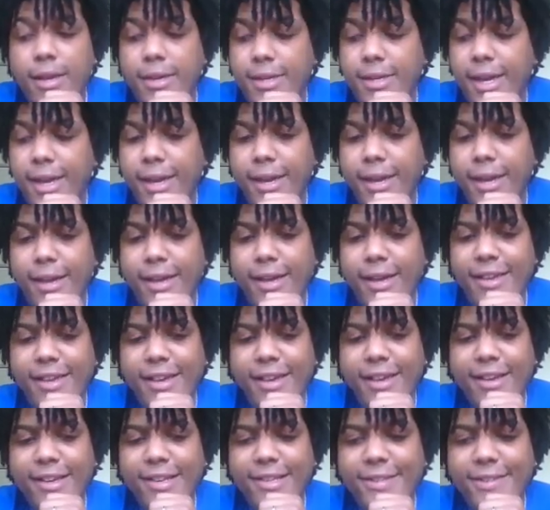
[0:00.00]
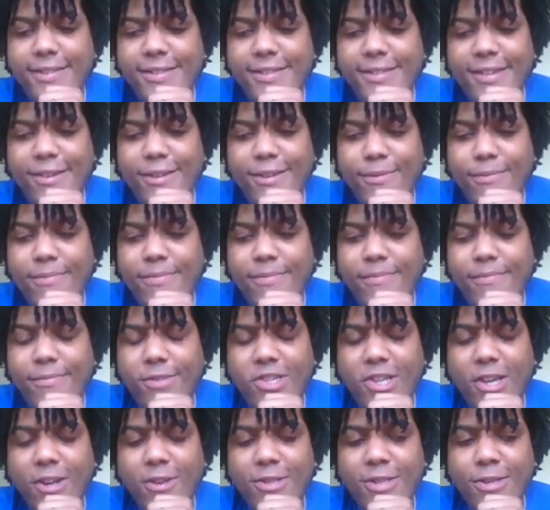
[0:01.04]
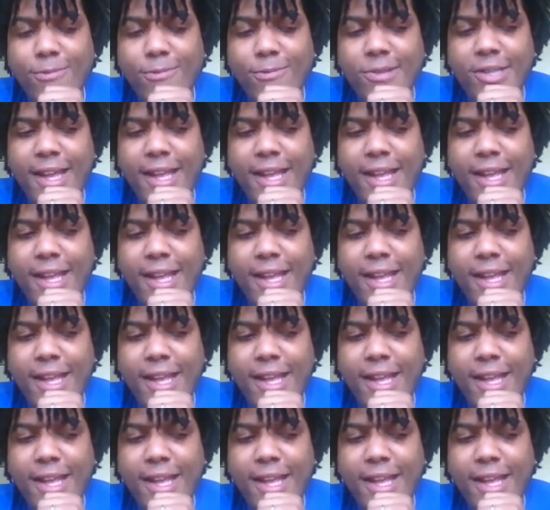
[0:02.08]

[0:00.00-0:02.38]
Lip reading: Yeah, because you know, Shelton was